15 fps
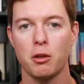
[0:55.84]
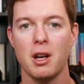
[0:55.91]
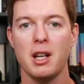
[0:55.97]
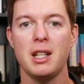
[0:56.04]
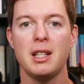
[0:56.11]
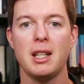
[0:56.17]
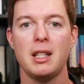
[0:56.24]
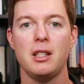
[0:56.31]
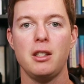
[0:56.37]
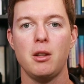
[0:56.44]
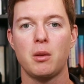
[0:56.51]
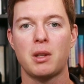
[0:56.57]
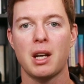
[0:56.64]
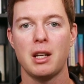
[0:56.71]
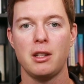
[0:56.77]
Training in
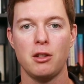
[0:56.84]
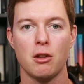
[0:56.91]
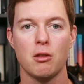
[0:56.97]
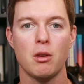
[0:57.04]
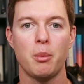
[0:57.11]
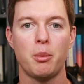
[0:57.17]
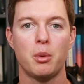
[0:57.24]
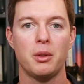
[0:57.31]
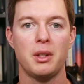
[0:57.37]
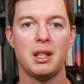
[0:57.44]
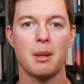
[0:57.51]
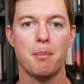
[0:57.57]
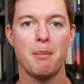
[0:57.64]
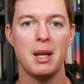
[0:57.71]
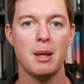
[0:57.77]
the UK and Europe will
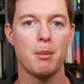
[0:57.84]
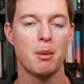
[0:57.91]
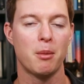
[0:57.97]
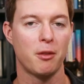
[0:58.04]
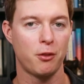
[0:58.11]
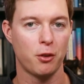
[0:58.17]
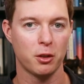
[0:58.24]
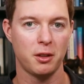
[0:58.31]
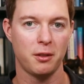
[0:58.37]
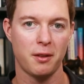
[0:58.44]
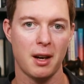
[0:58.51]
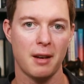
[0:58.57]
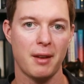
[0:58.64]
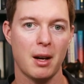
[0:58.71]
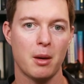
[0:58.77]
need a minimum of
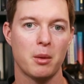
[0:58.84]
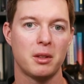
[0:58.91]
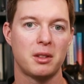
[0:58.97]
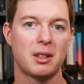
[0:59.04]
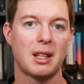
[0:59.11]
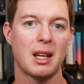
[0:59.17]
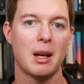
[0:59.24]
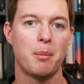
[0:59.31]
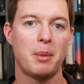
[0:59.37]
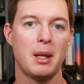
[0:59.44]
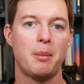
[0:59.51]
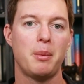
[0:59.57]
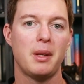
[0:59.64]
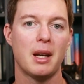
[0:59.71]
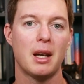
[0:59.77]
45 hours to get a
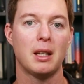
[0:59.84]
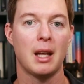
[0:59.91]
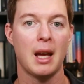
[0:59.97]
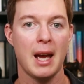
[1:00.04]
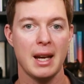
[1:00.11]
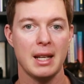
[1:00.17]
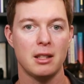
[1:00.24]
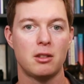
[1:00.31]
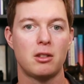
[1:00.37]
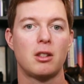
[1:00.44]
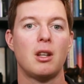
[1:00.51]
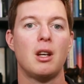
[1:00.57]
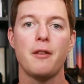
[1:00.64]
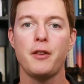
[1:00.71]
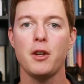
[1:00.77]
PPLH.
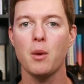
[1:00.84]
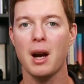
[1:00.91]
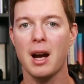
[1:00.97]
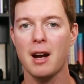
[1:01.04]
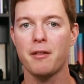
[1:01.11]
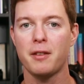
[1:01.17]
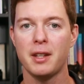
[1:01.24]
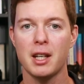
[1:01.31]
If you have